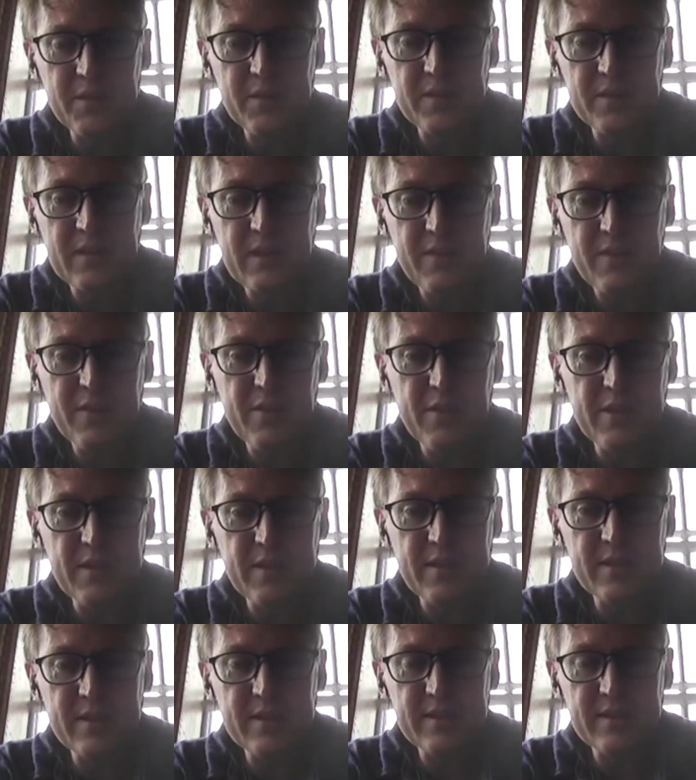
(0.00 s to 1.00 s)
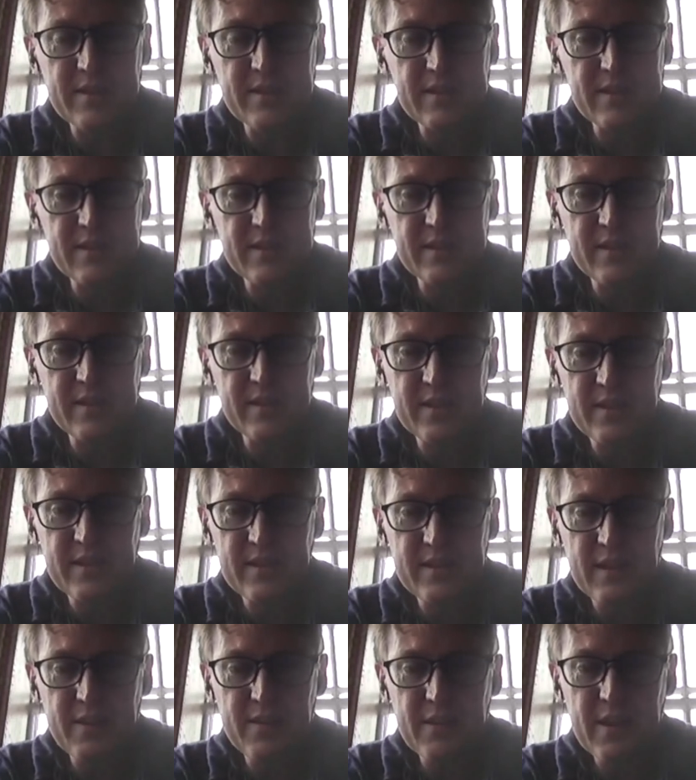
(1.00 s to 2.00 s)
a South Korean citizen, is
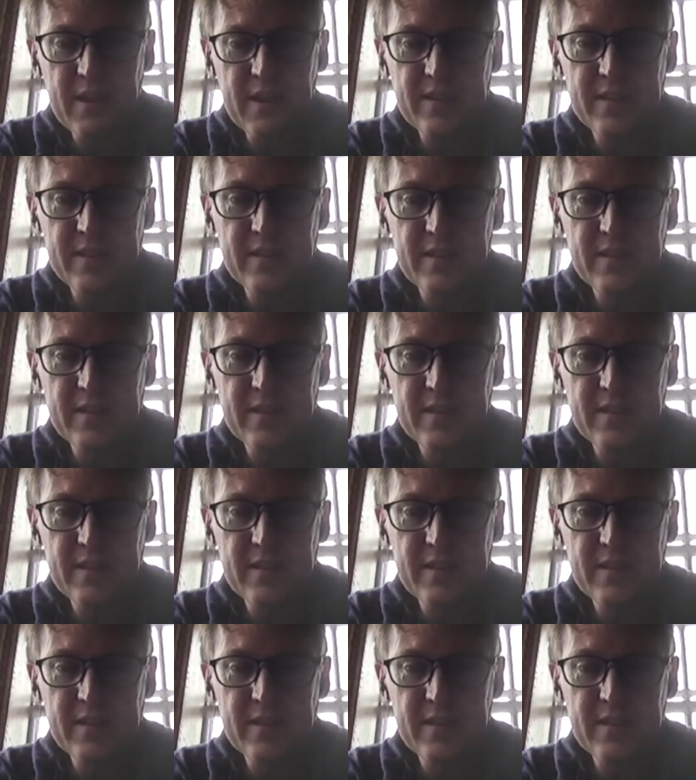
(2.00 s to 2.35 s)
that right?